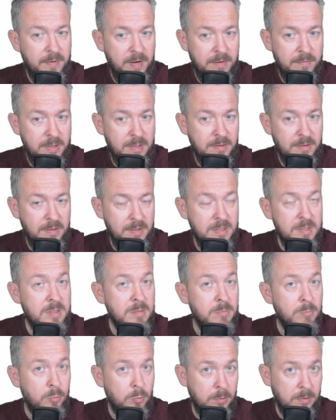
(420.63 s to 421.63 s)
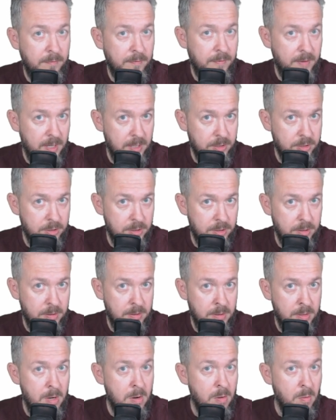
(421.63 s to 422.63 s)
favorite is multifunction.
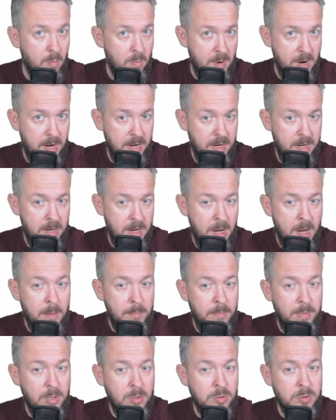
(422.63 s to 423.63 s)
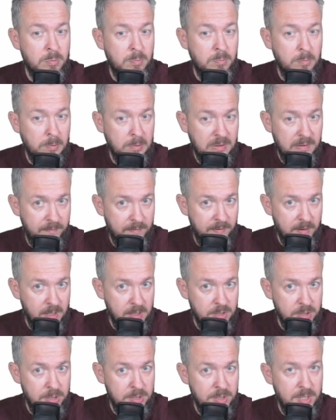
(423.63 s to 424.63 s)
Why? Because
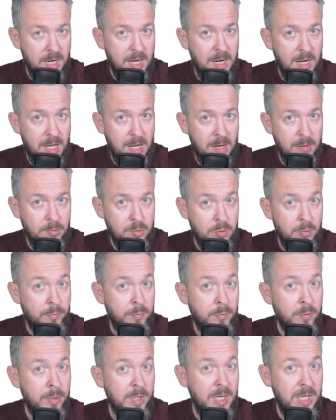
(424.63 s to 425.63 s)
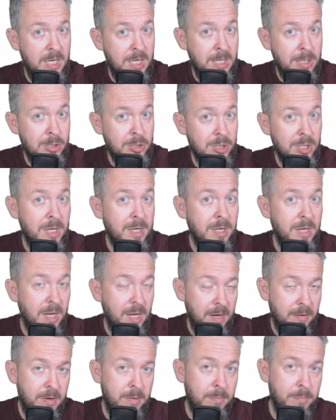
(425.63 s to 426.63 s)
multifunction allows you for each and
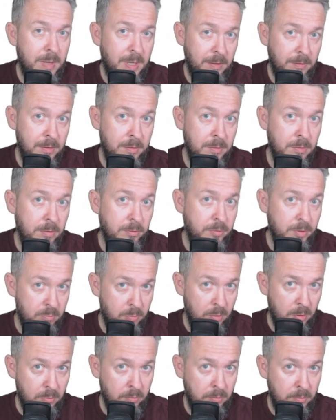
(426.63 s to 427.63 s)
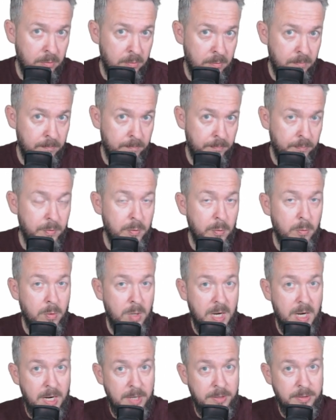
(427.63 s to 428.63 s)
every button on the remote,
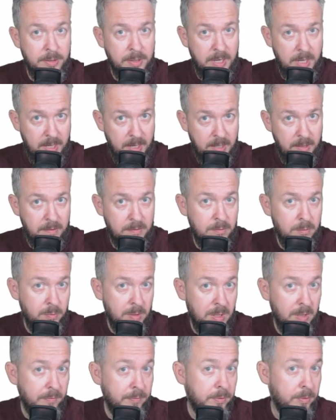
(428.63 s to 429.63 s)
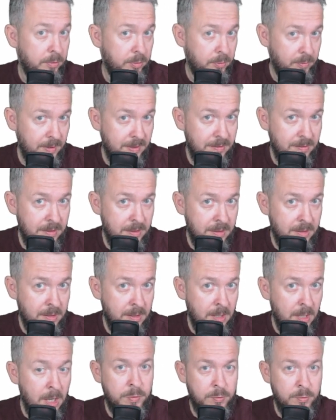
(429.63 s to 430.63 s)
either eight, twelve or twenty,
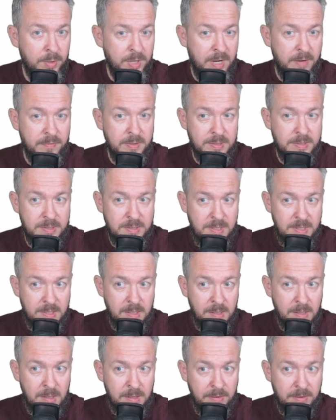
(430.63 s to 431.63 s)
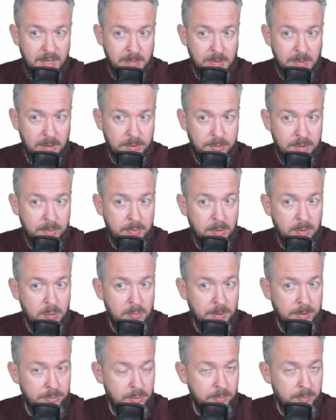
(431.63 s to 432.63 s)
to have single, double, triple,
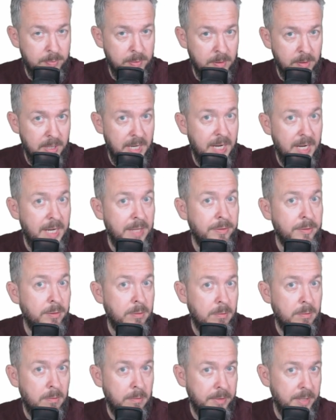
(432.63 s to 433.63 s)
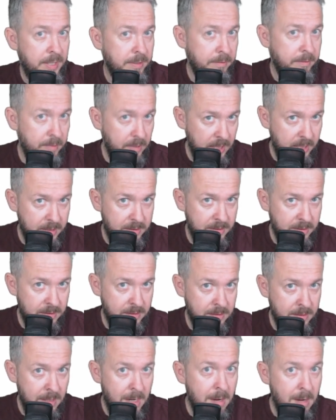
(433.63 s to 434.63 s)
quadruple and hold and
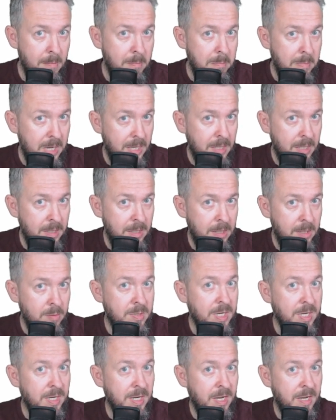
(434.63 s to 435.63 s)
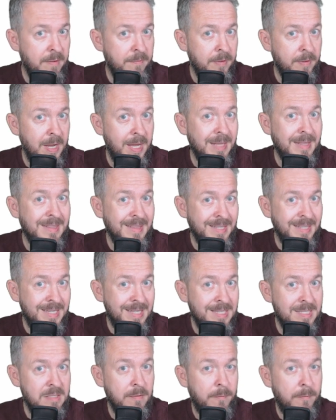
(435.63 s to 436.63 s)
release. Meaning you can have at
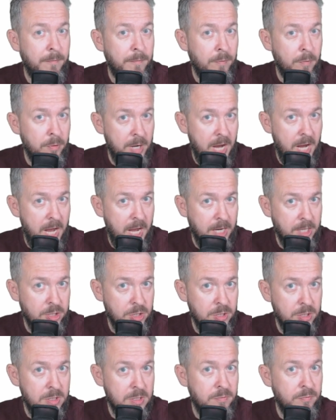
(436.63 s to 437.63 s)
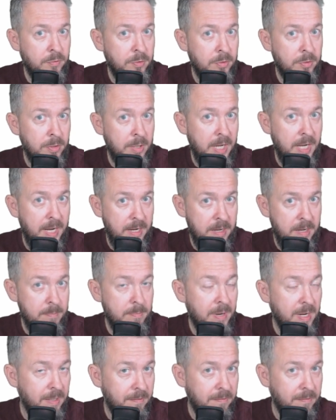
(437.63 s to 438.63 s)
least four actions for any
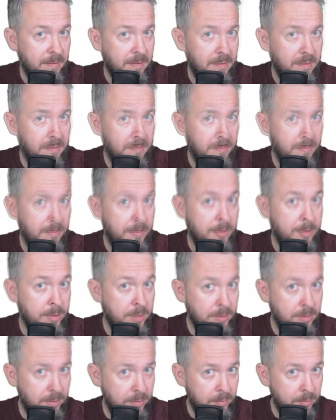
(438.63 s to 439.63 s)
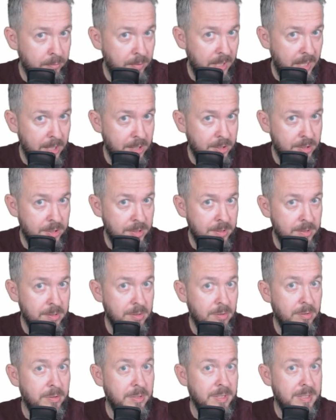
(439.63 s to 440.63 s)
button, thirty-two actions
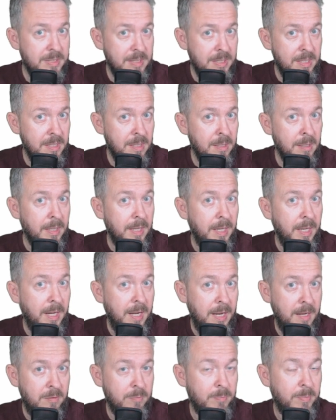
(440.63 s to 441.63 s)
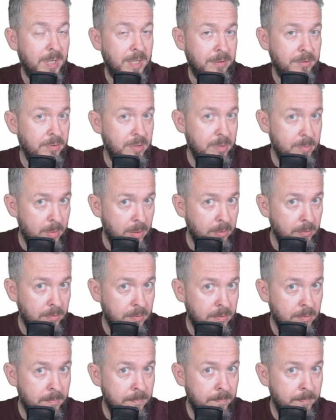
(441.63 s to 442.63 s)
on a single eight button
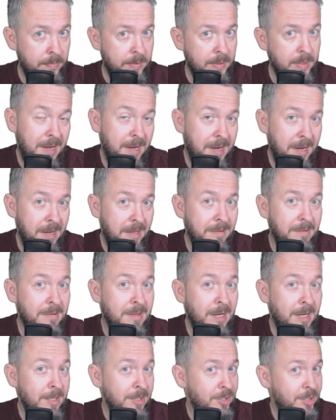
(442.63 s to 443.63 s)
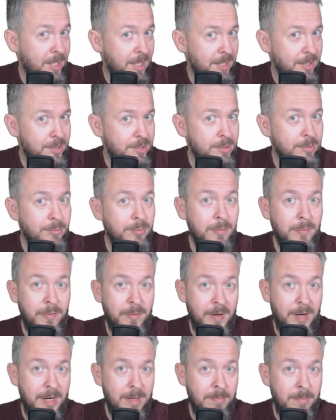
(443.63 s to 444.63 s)
remote. And I challenge you to
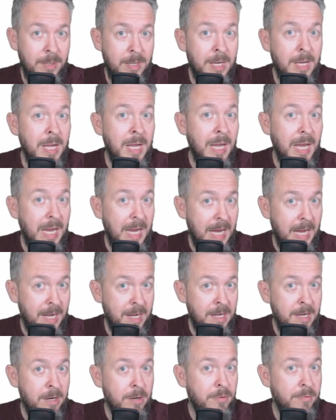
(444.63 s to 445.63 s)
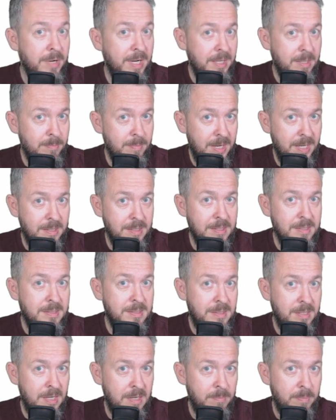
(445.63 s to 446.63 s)
find me any ready-made
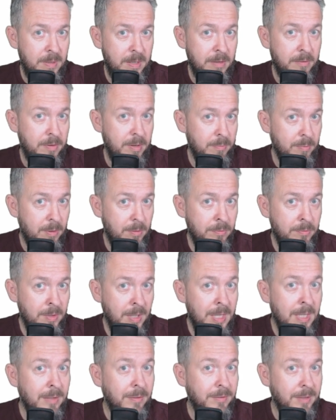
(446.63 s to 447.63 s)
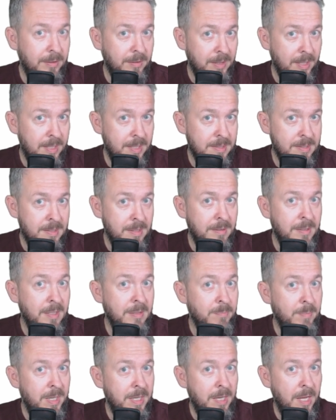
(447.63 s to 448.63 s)
Zigbee remote that has
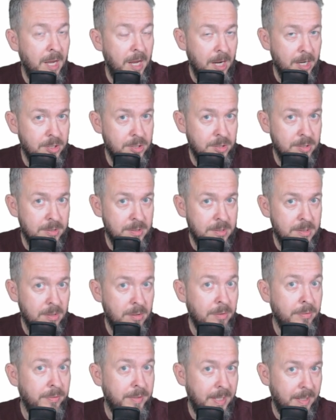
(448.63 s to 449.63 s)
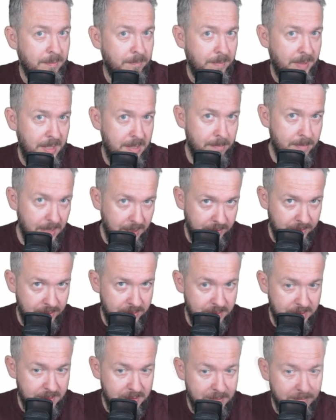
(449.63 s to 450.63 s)
that many actions on that many
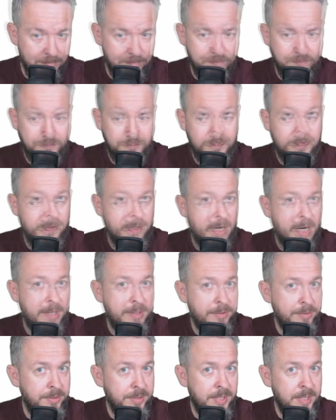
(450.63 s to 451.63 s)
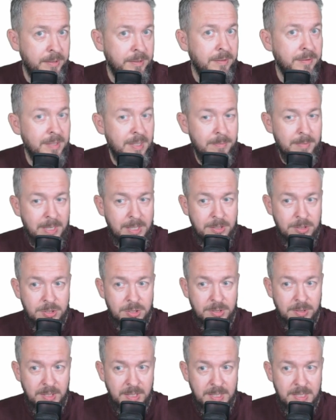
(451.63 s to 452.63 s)
buttons. The other thing that I
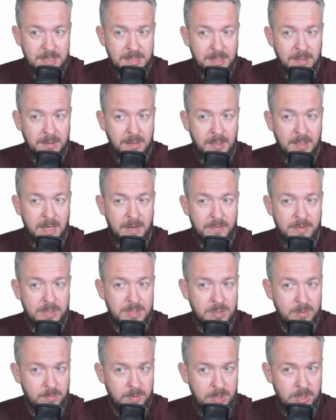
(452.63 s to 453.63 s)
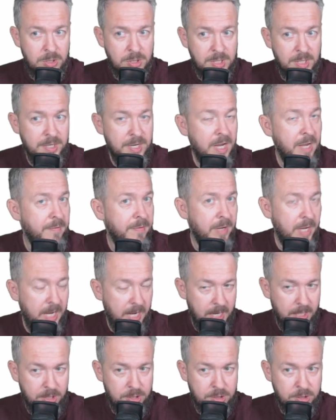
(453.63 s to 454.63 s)
mentioned is that every switch can have
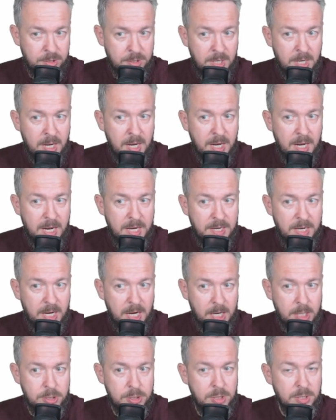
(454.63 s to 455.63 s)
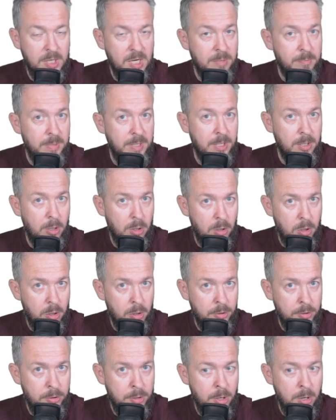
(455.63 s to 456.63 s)
action and action can be
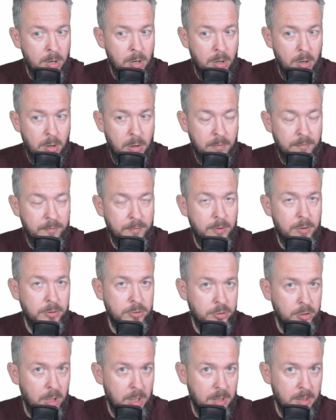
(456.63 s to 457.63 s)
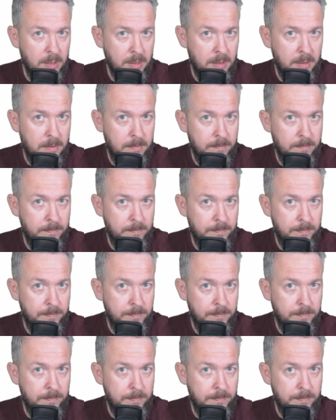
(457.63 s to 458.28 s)
on, off or toggle.